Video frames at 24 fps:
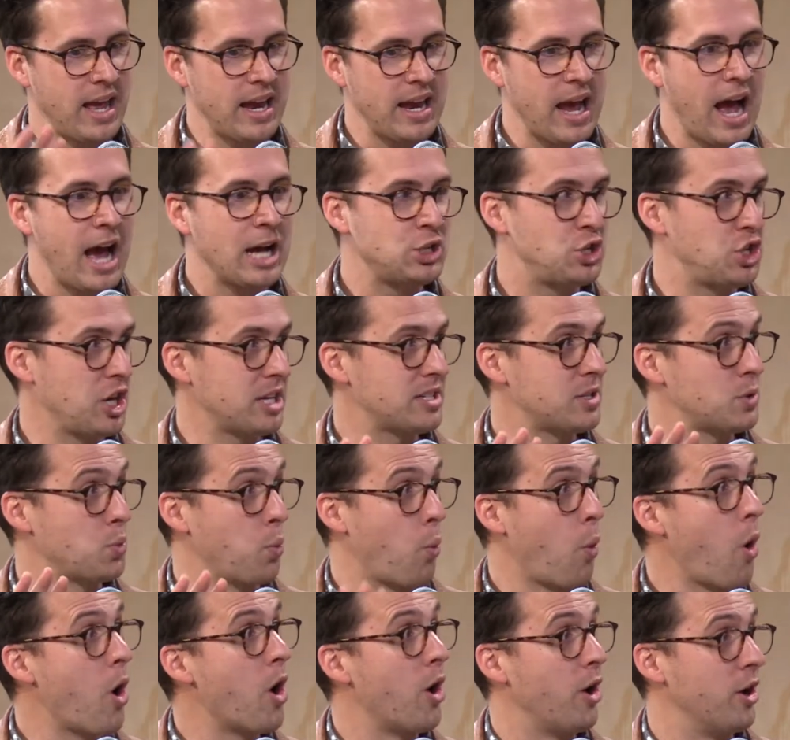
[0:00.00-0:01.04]
are just
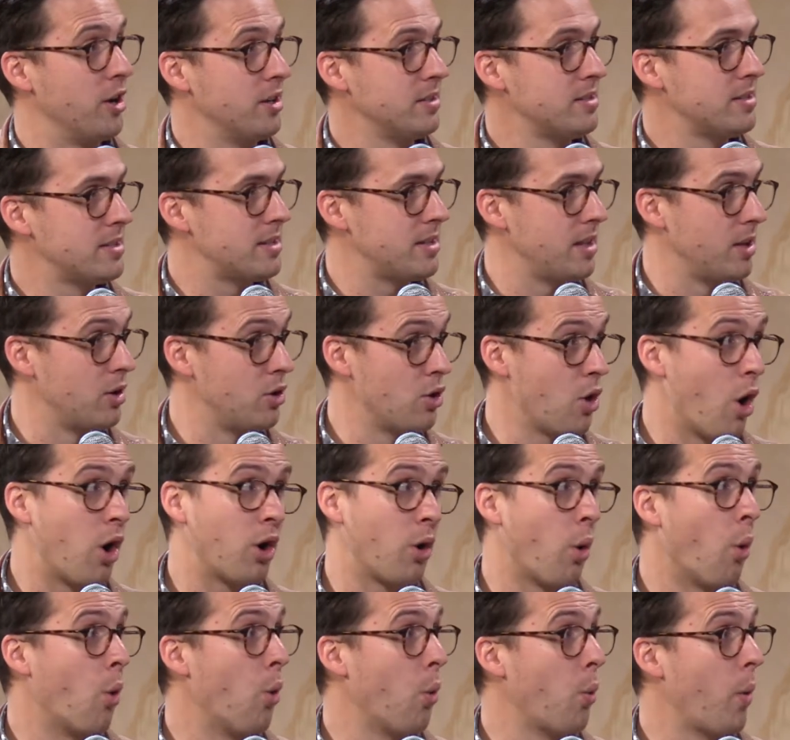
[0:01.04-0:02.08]
words, not
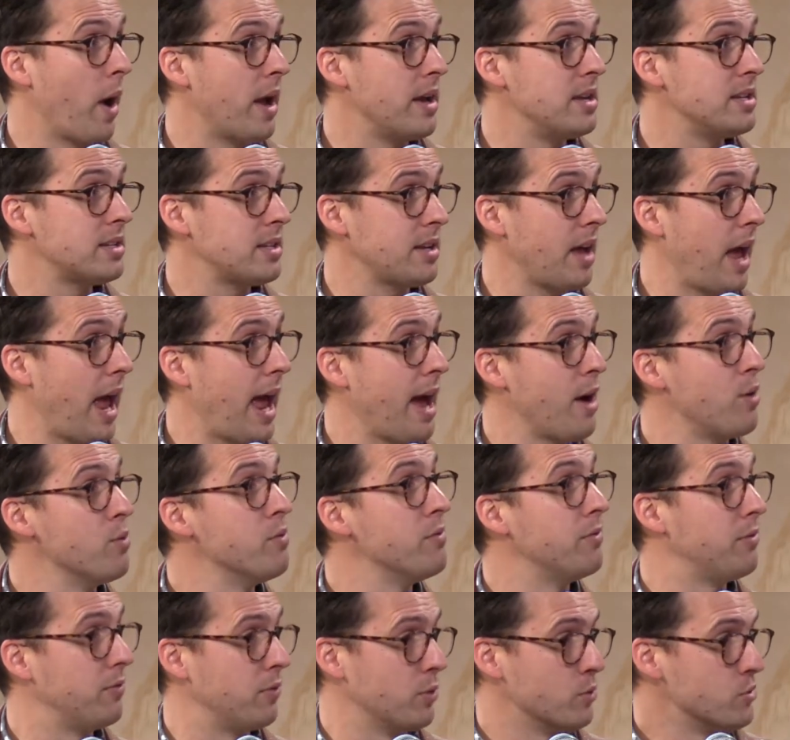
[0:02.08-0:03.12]
always
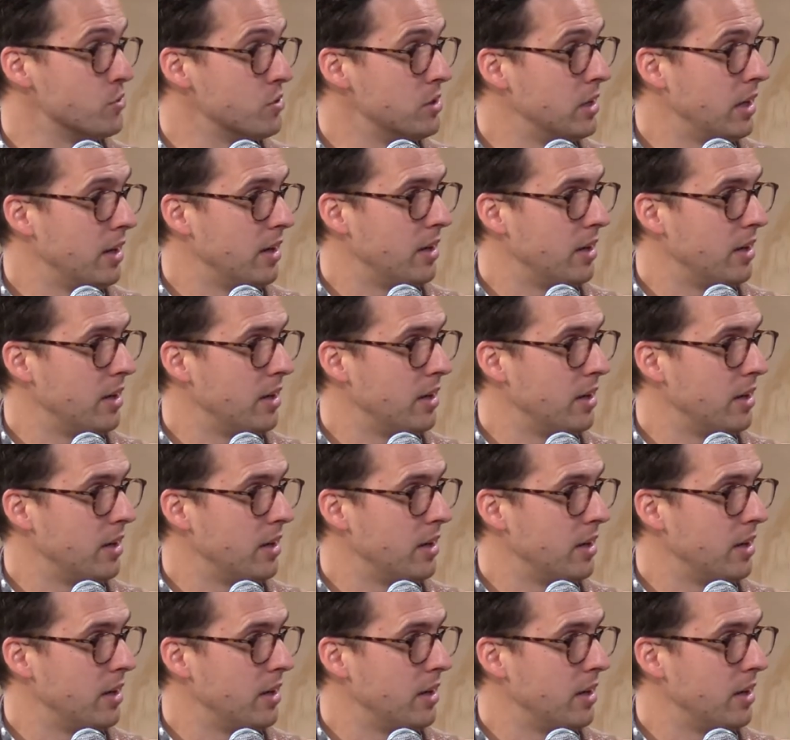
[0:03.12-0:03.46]
helpful.